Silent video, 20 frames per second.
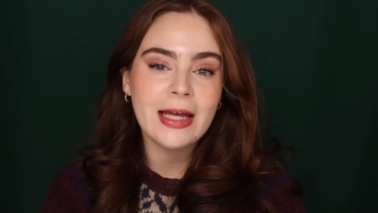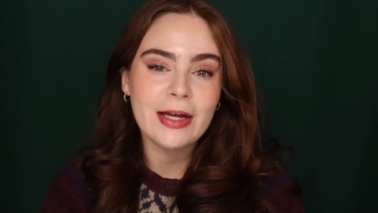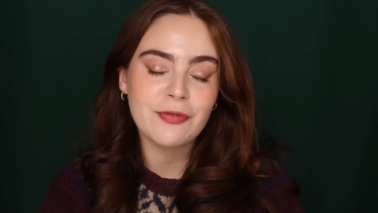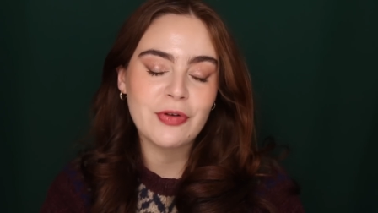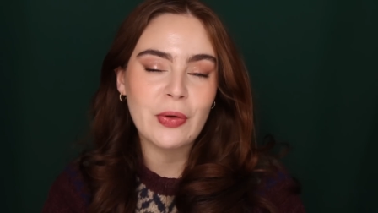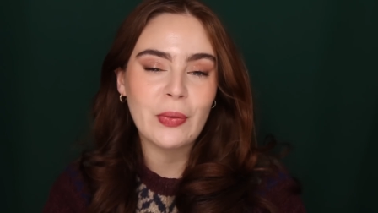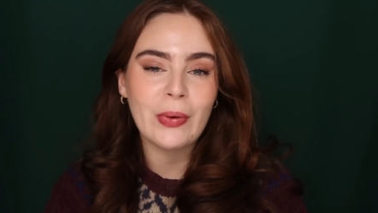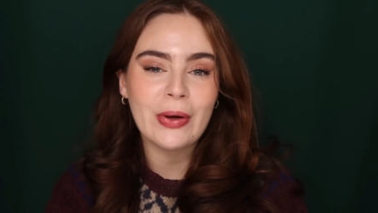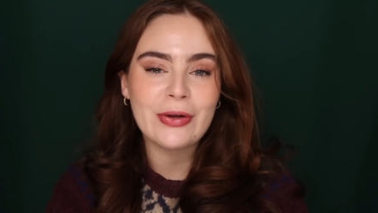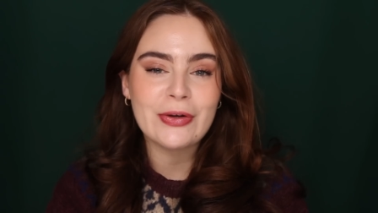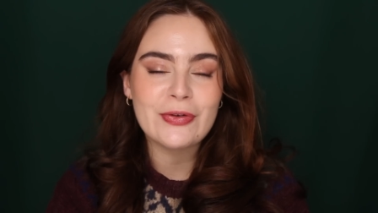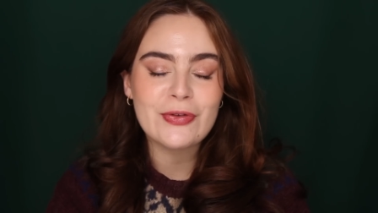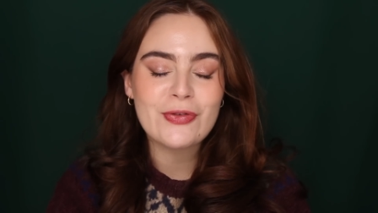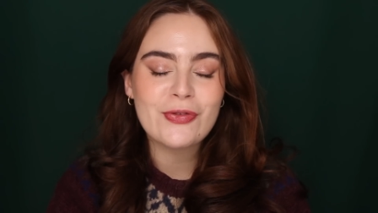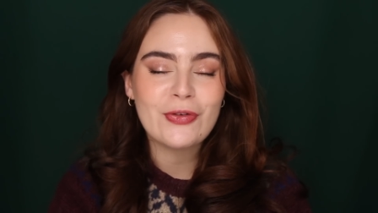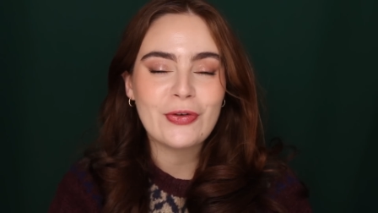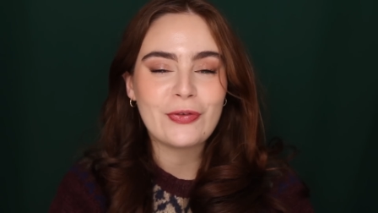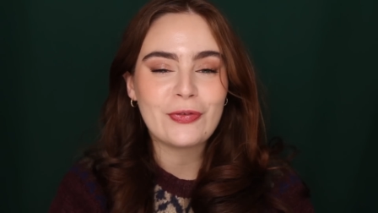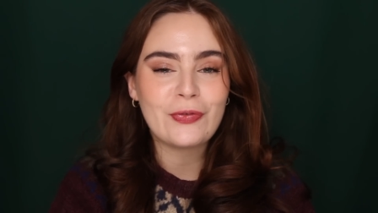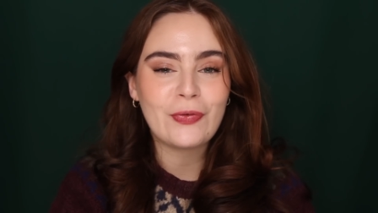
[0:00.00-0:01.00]
everyone,
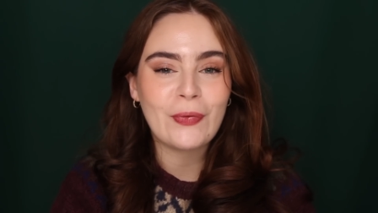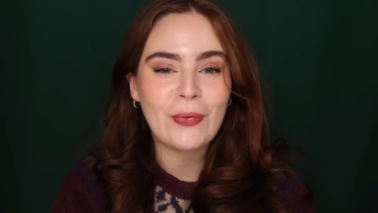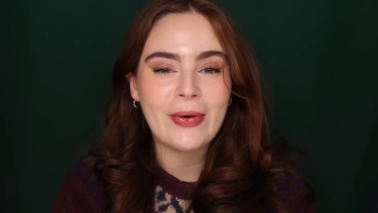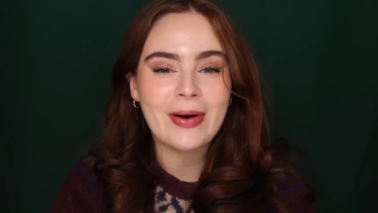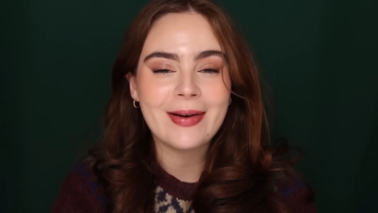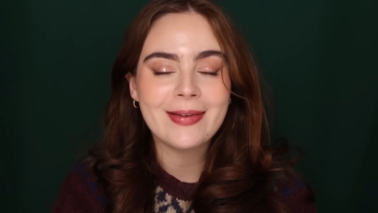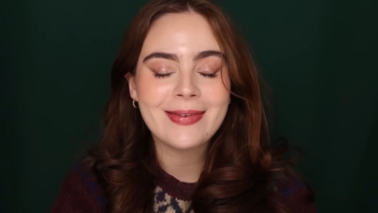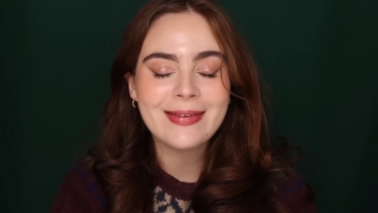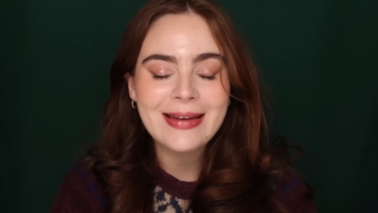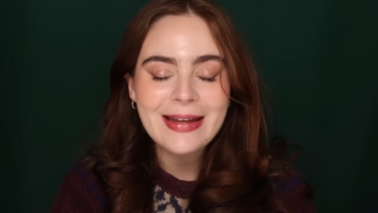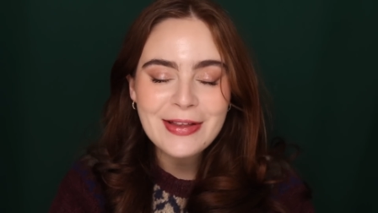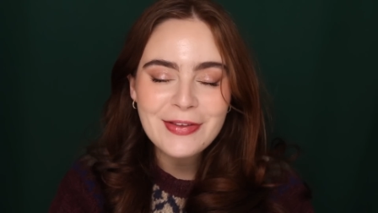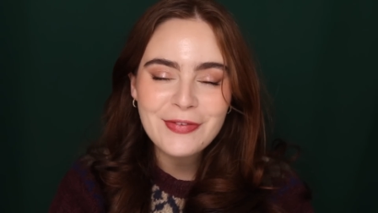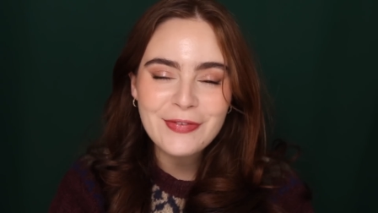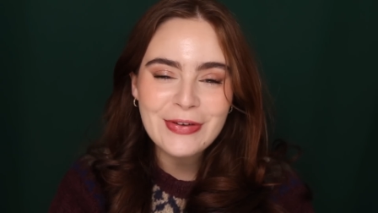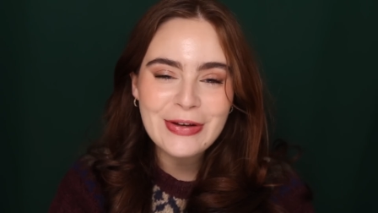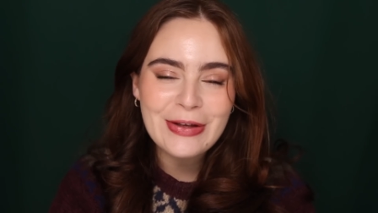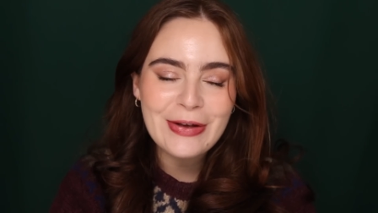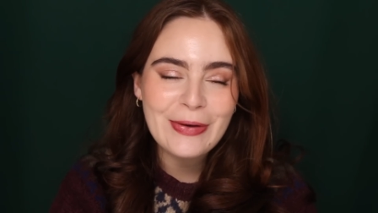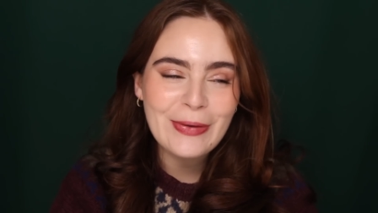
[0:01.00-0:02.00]
so for today's
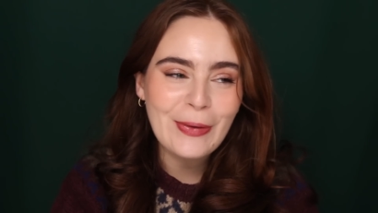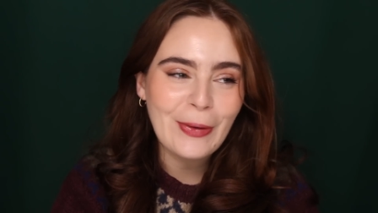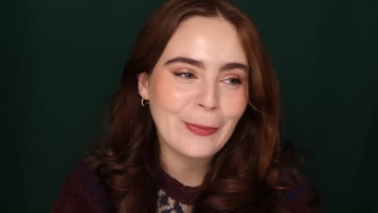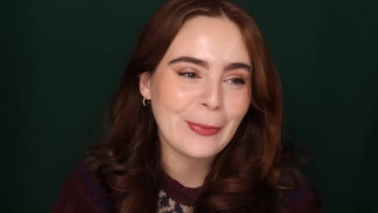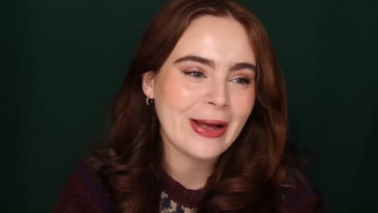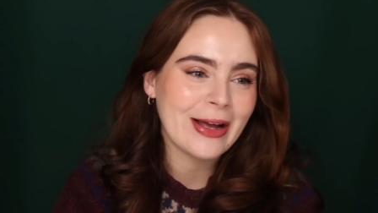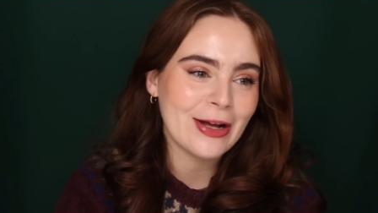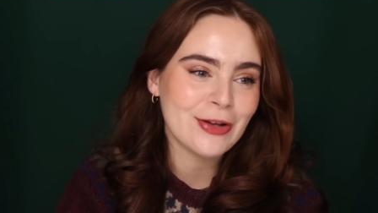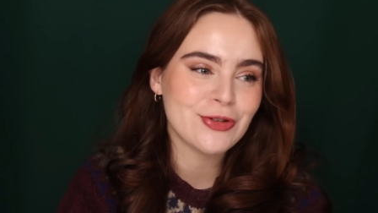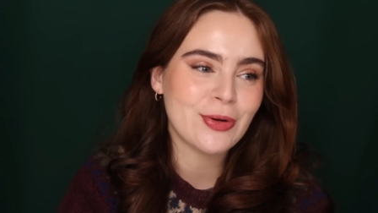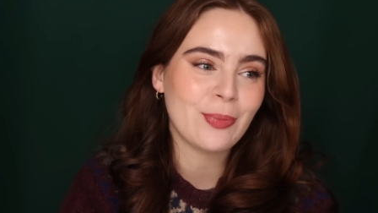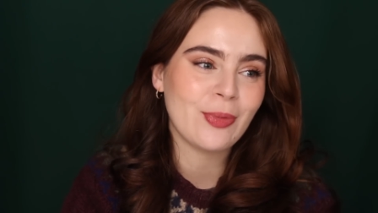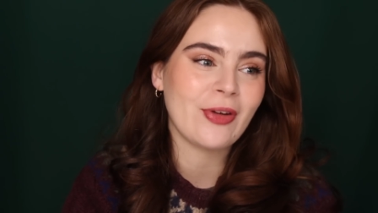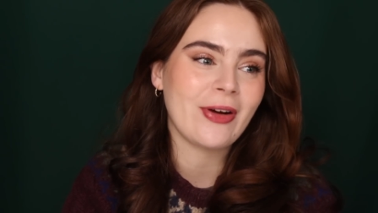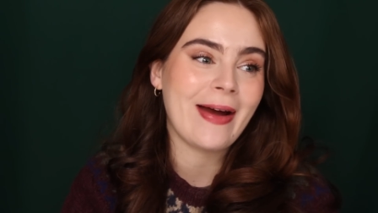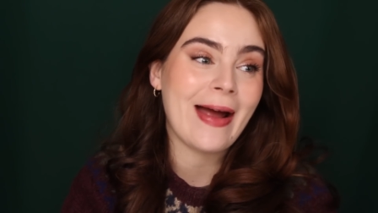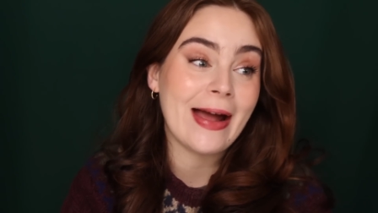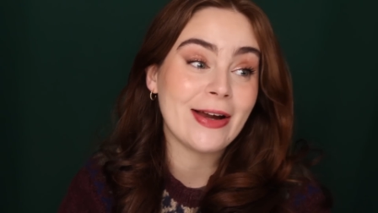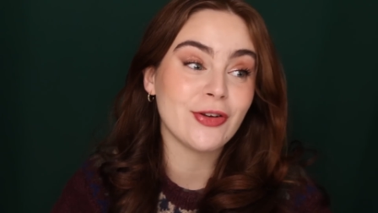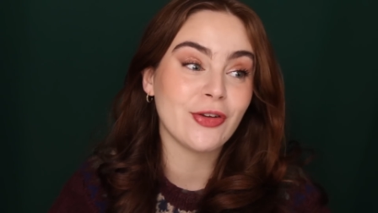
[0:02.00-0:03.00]
video, oh my gosh, I'm
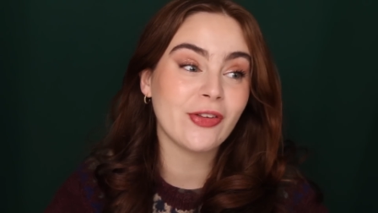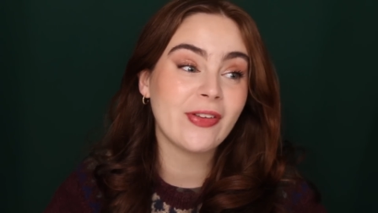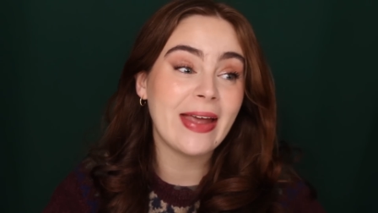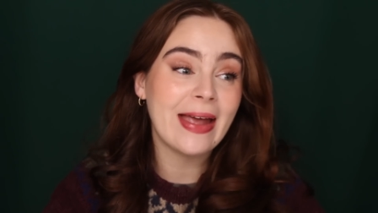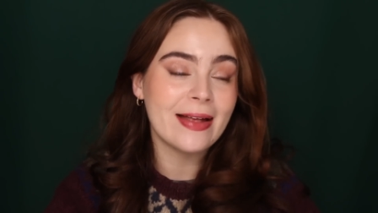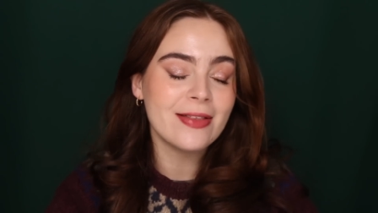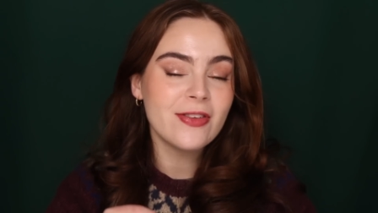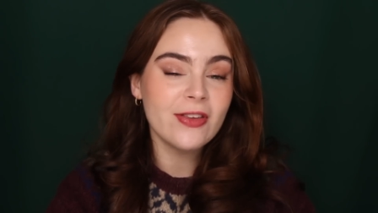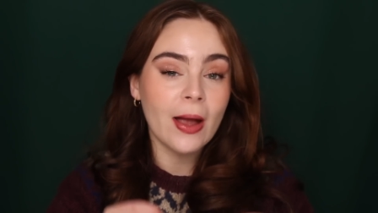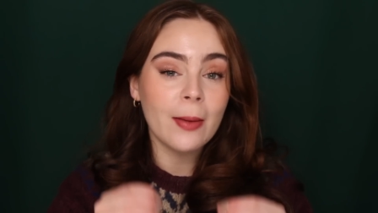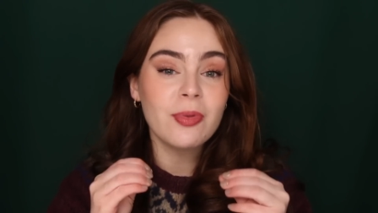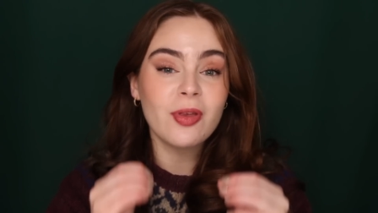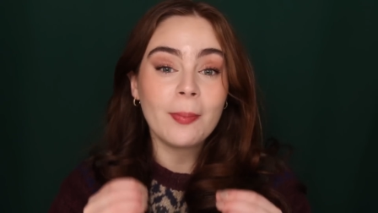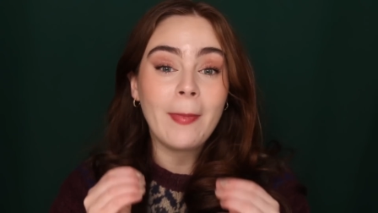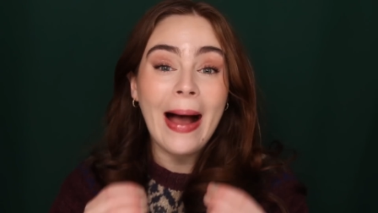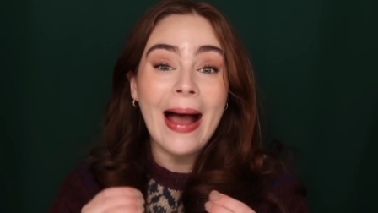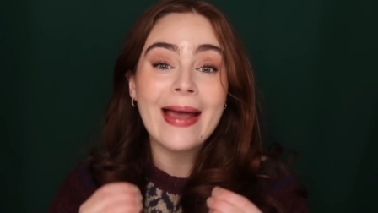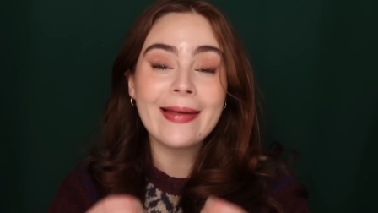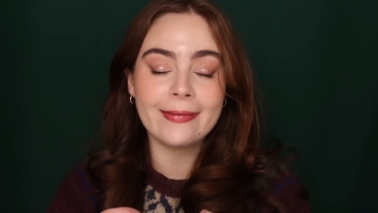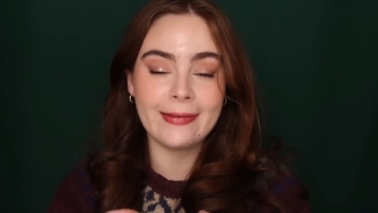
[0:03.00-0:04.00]
sorry, I just can't stop
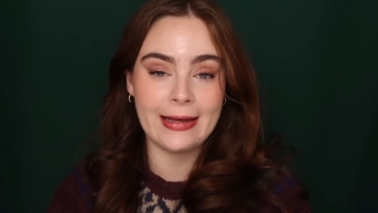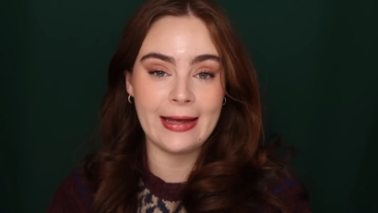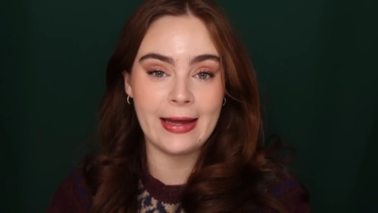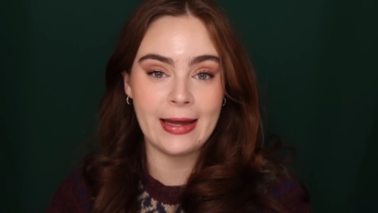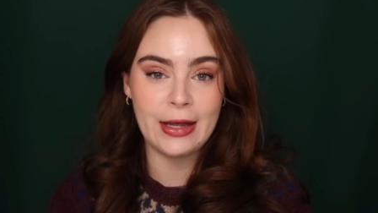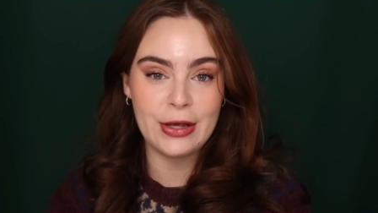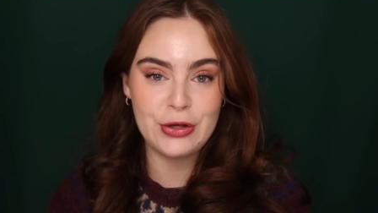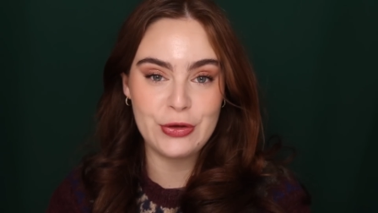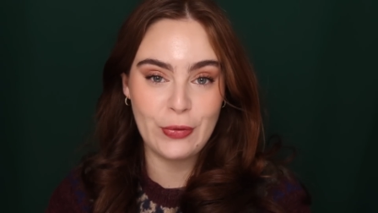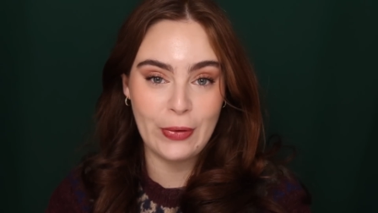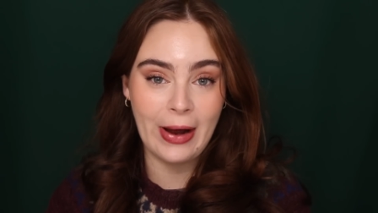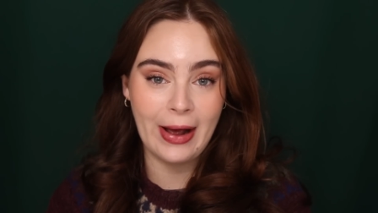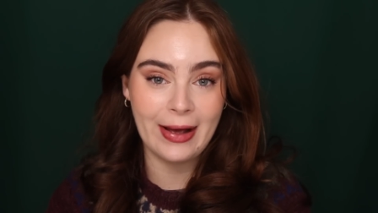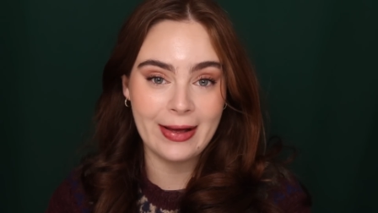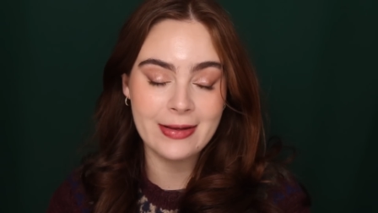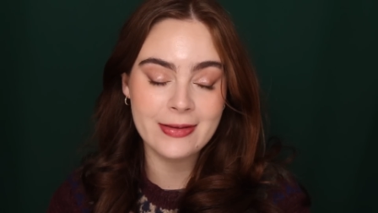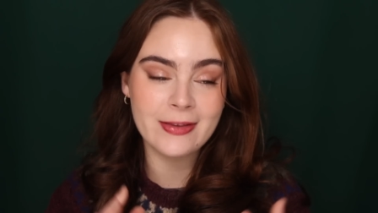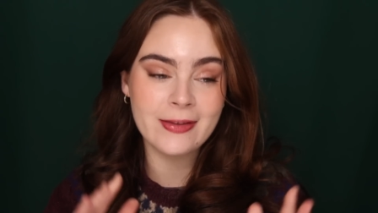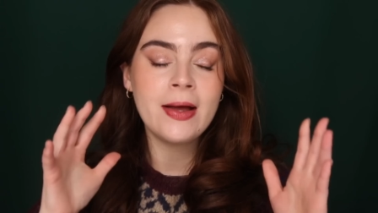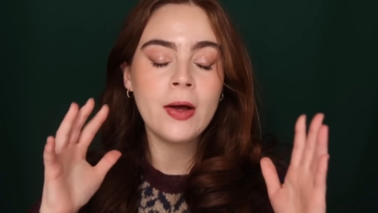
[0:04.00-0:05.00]
smiling, you
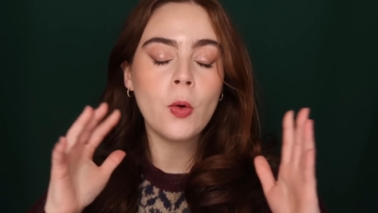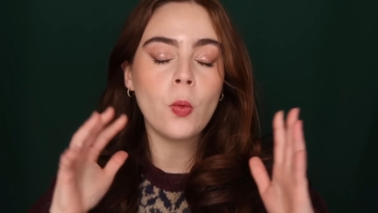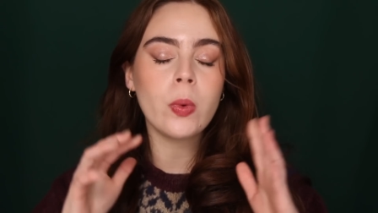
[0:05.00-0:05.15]
guys.